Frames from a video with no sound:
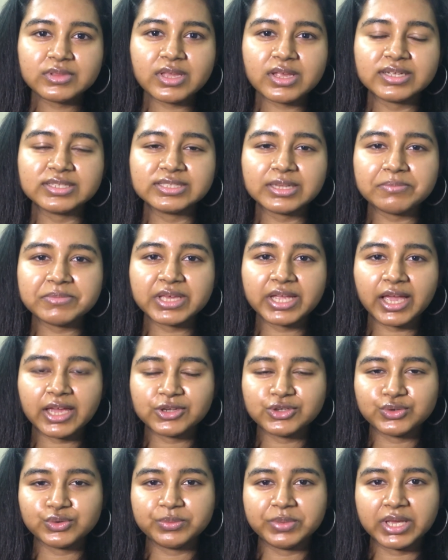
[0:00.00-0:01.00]
something I
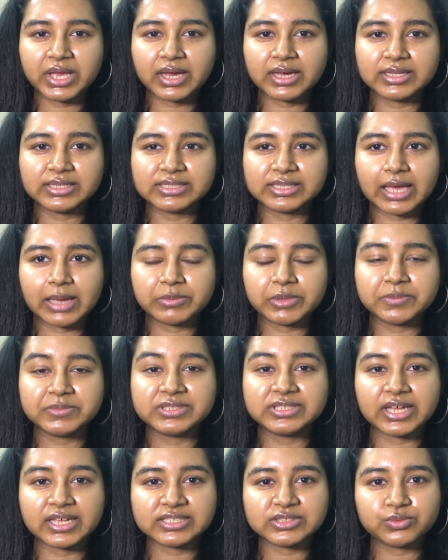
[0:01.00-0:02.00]
do because I'm
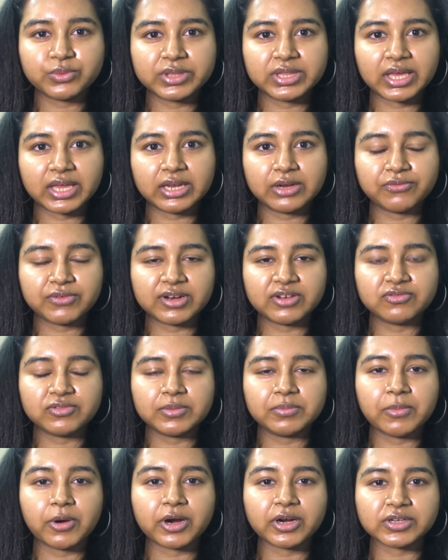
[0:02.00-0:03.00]
obsessed with getting rid of
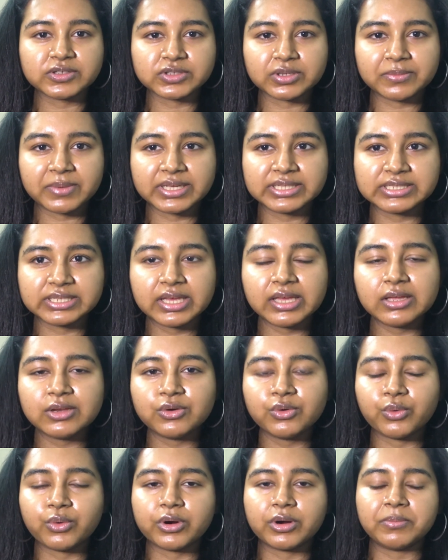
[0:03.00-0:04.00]
the marks on my
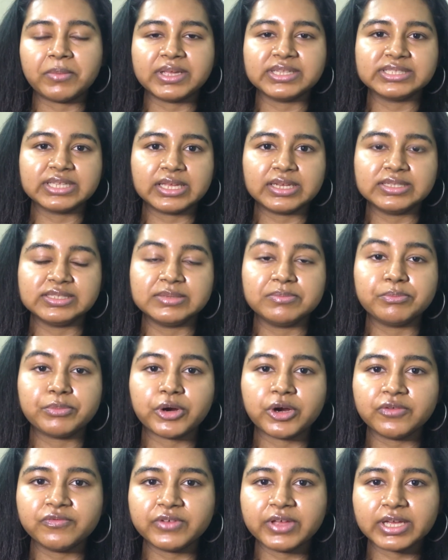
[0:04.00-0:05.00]
skin or my skin is
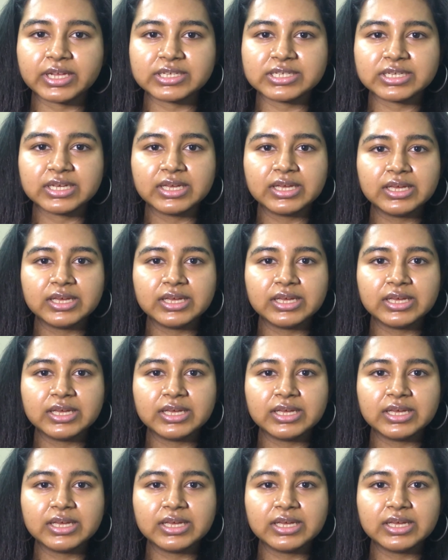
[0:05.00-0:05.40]
imperfect.